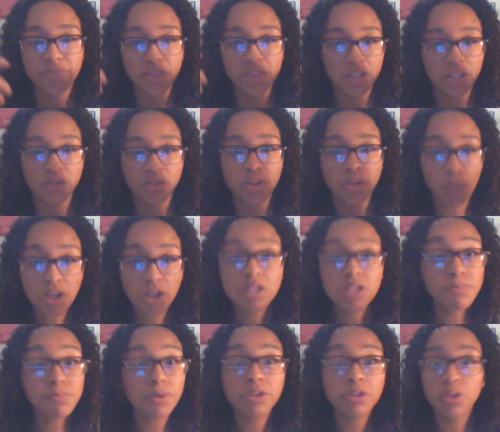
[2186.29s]
They want
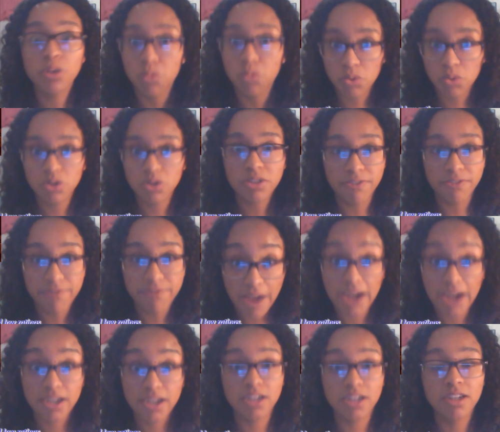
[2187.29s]
to burn the world in
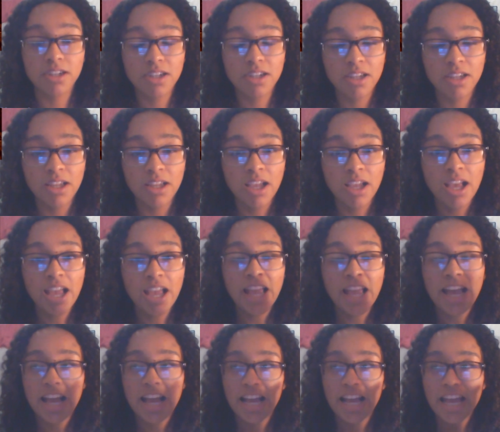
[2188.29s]
fire.
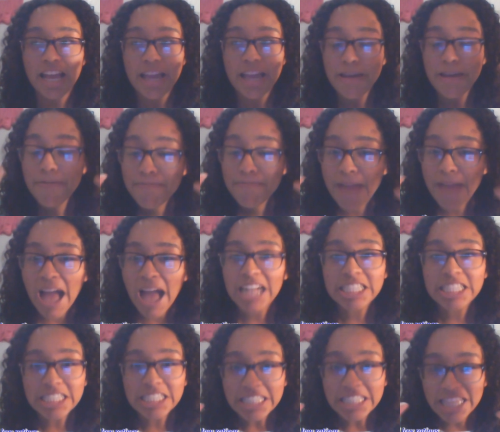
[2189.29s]

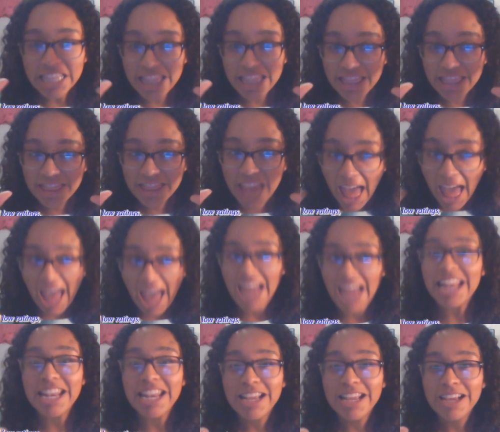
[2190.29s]
Imagine
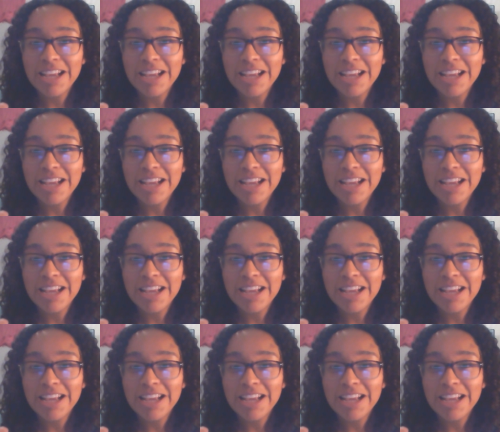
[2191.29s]
that,